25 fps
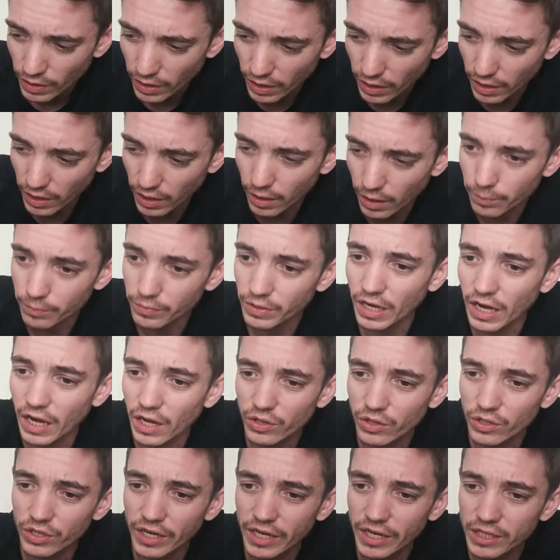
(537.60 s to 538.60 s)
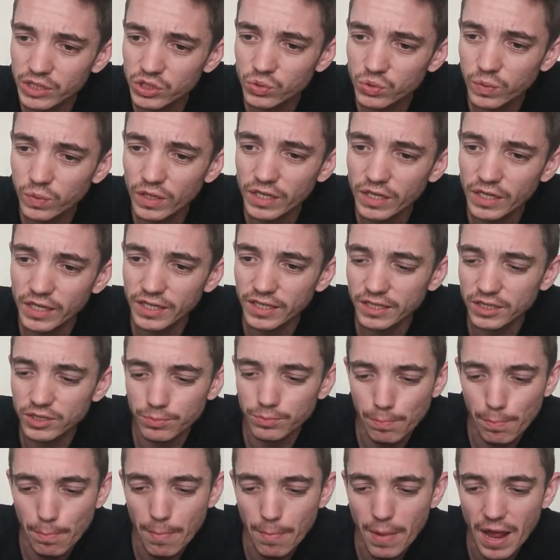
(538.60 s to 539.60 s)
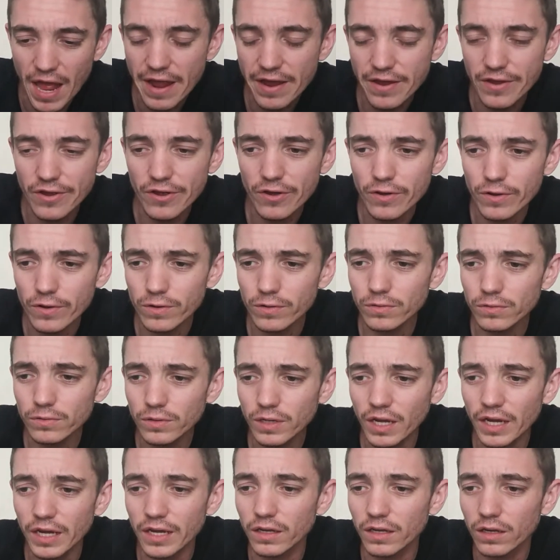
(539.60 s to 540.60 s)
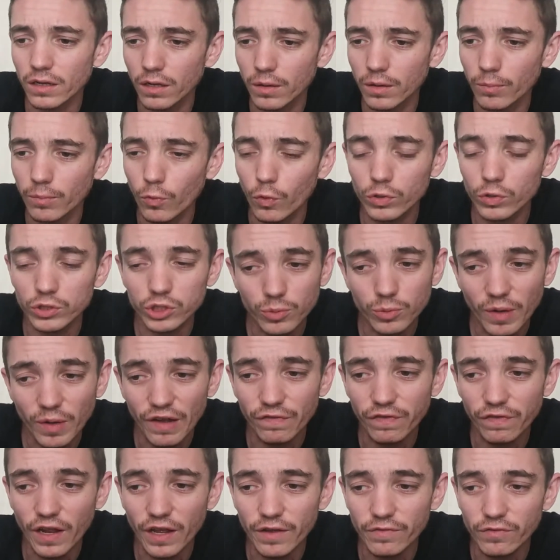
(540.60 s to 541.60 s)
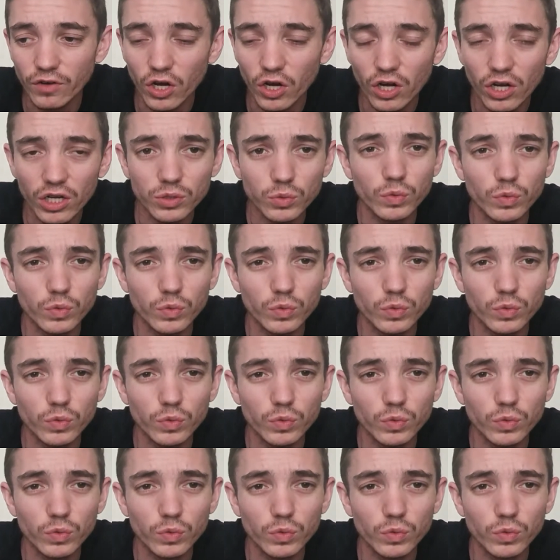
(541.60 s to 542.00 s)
Now the next one is Mango, also by Flavor Art.